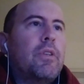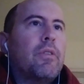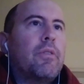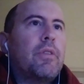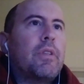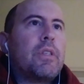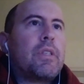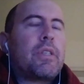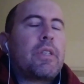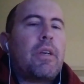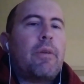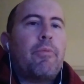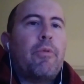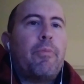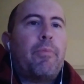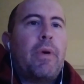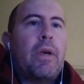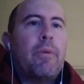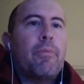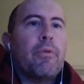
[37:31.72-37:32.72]
this type
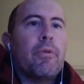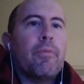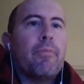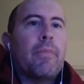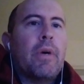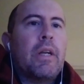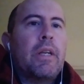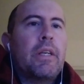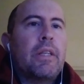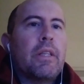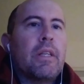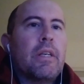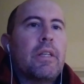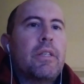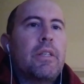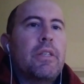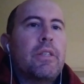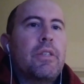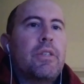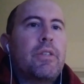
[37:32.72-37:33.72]
of paper money that
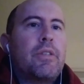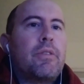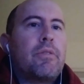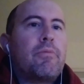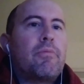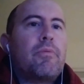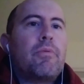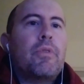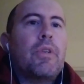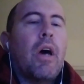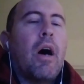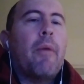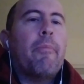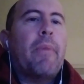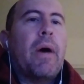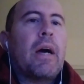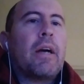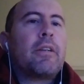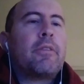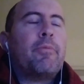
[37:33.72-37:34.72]
is not
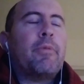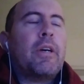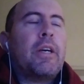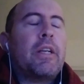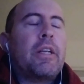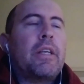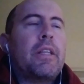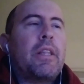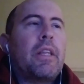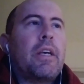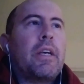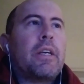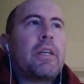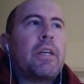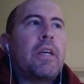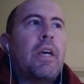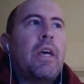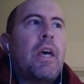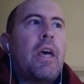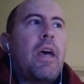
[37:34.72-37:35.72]
backed by
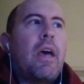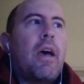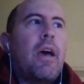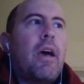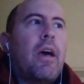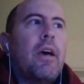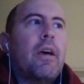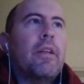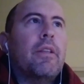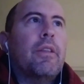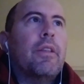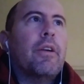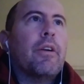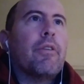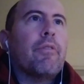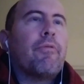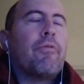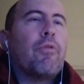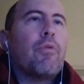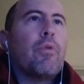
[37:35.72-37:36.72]
anything. And
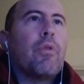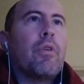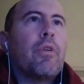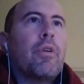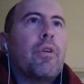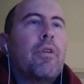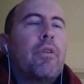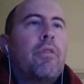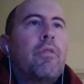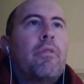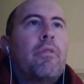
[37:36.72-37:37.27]
therefore,